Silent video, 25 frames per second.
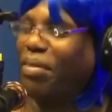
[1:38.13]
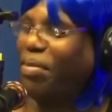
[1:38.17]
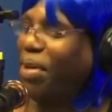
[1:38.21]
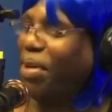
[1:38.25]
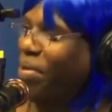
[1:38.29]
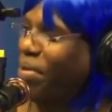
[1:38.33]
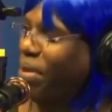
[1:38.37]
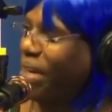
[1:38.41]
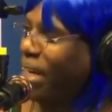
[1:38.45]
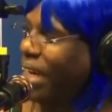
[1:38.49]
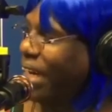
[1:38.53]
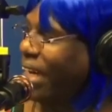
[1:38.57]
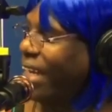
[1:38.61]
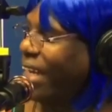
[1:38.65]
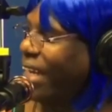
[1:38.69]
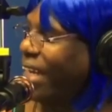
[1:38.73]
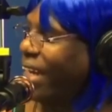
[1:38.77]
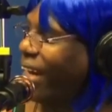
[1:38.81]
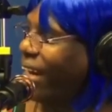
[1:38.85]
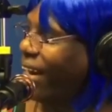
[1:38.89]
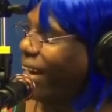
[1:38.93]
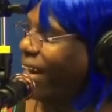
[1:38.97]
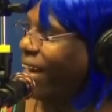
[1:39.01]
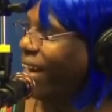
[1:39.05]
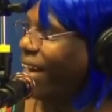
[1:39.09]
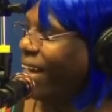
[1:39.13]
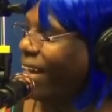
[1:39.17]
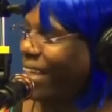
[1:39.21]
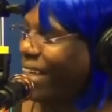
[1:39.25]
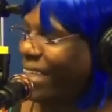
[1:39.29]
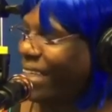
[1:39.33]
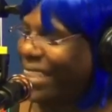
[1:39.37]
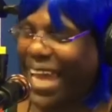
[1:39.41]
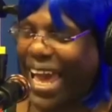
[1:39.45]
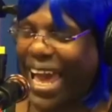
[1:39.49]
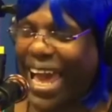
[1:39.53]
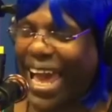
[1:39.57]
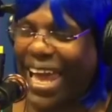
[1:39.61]
When we were in
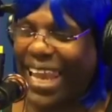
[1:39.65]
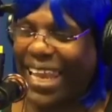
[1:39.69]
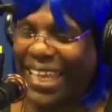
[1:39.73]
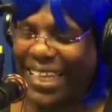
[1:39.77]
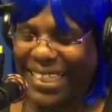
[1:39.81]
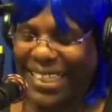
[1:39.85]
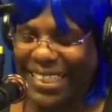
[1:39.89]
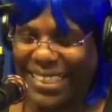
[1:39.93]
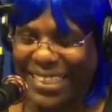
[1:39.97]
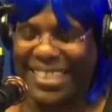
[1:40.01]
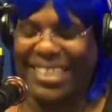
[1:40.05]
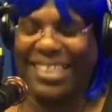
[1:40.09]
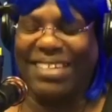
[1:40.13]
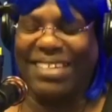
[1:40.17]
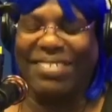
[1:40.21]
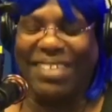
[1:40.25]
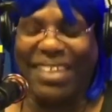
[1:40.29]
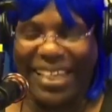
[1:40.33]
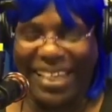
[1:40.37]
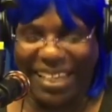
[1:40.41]
Dallas. We